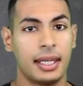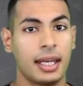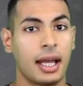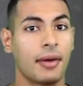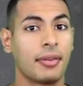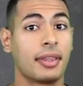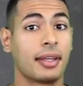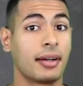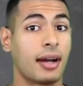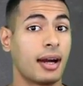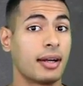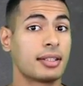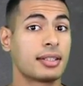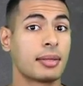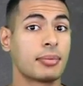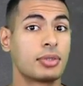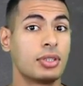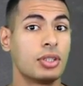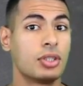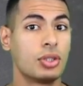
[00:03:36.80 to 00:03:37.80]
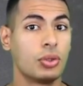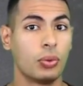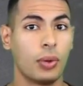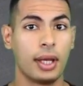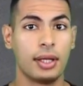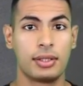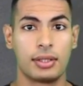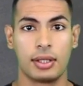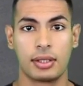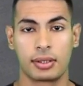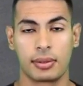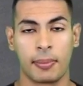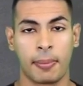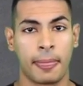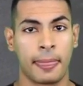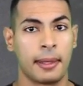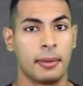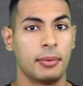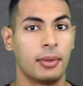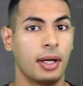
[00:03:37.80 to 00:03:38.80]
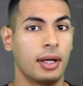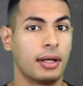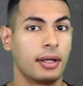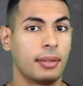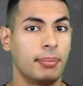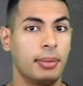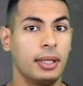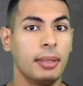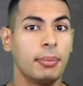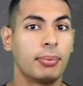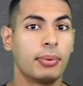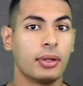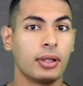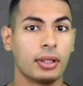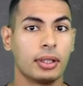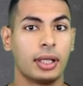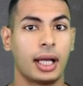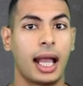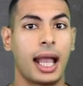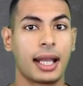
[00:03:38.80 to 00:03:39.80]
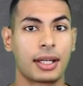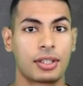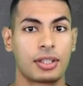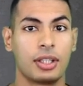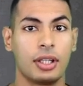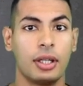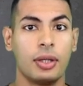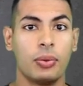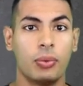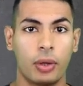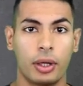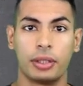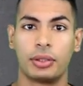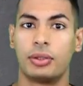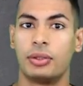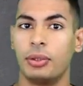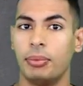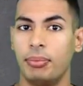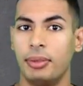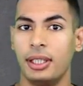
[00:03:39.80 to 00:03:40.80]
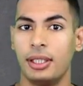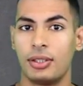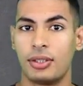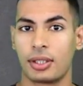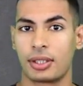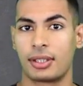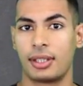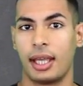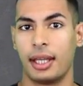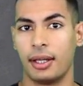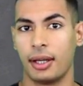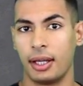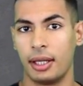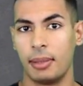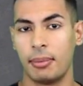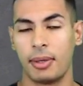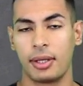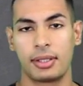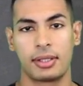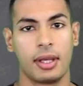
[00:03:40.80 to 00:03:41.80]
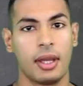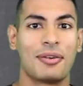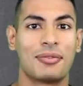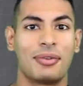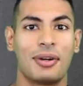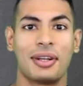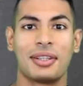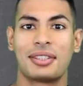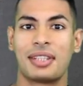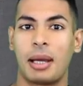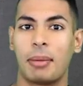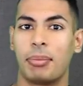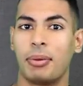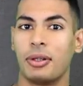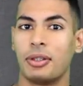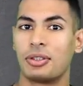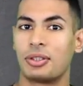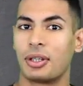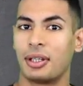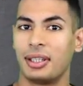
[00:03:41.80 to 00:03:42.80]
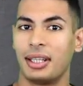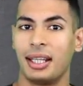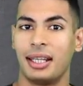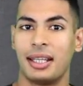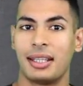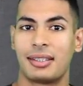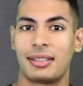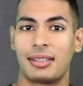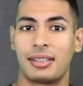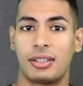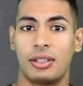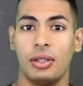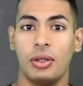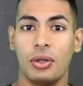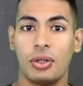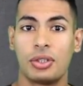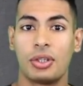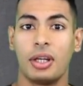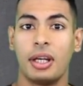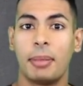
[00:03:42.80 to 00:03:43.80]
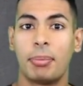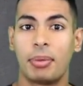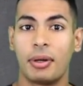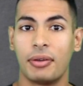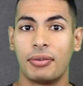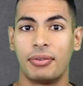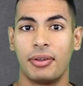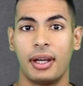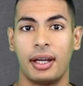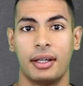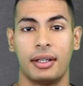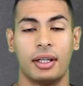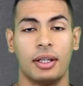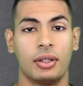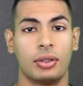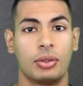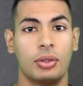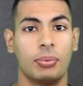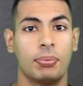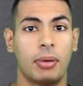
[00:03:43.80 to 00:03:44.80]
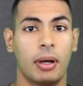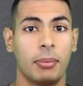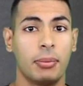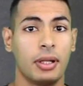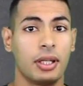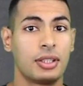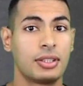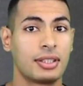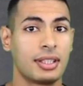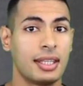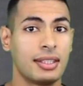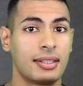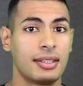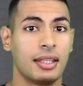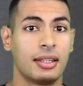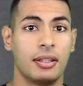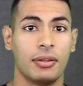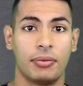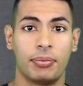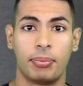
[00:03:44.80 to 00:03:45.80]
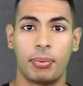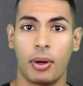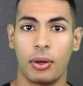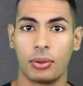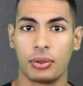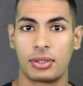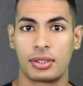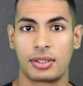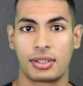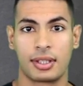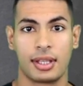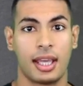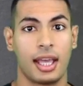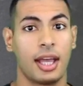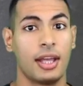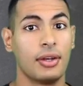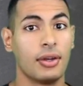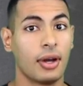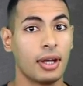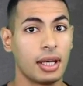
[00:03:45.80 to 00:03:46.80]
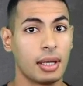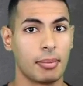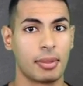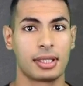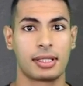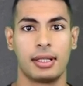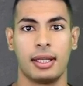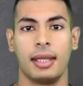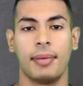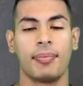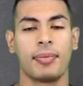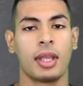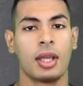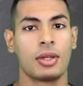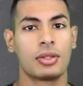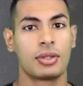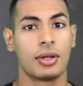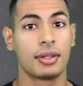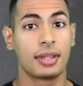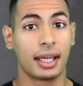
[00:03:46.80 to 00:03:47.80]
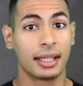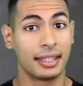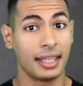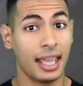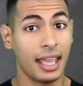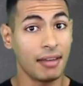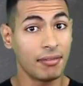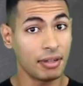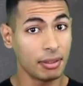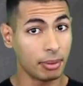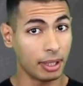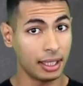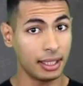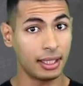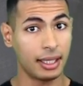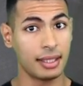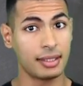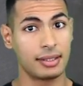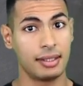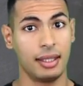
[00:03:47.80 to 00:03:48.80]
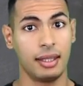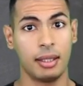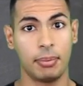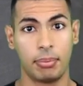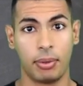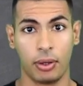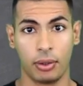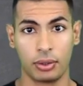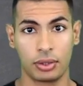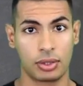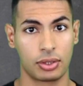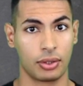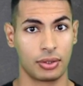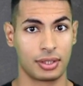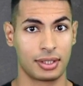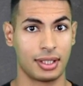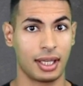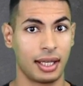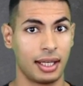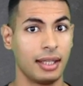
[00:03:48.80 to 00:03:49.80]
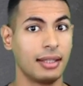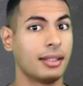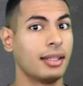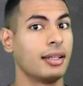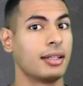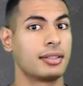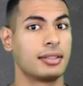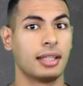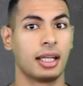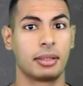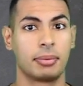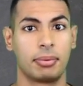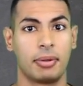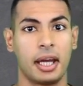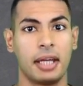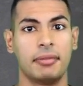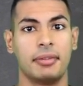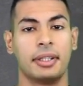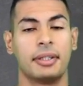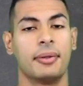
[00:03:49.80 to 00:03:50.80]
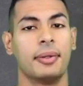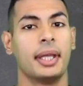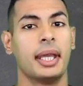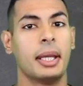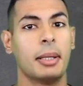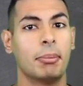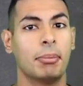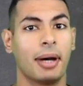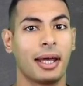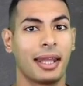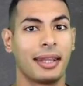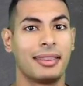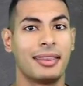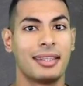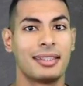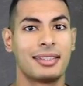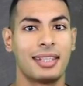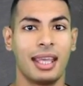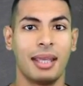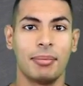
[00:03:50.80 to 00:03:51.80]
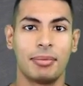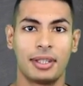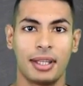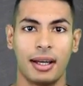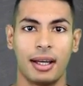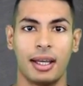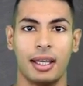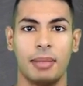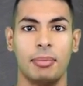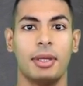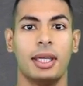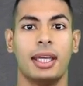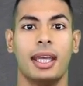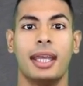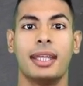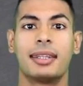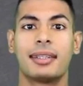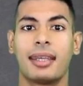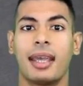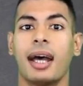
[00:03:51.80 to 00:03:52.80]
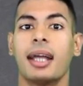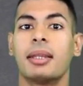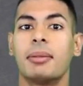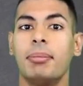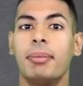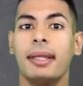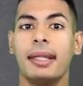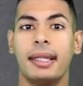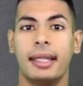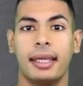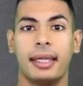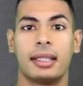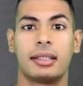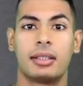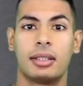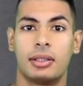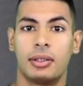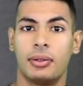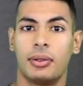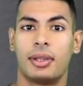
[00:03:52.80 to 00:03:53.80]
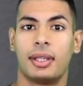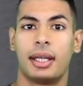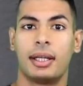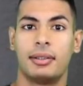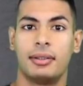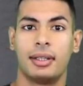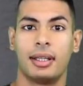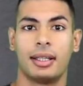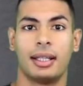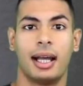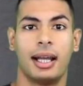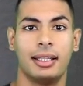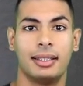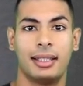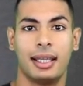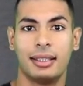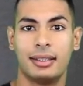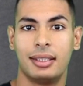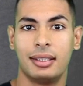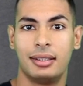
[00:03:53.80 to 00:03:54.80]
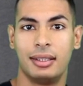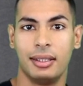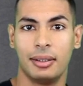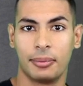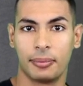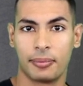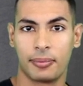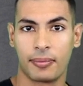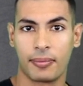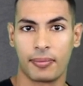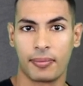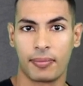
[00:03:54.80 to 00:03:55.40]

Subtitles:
Now, there are some situations where people actually want to be just anonymous. For example, journalists usually prefer to publish sensitive posts anonymously so that everybody can see the post, so it's not hidden, it's not private, but at the same time, it can't be linked to their real identity.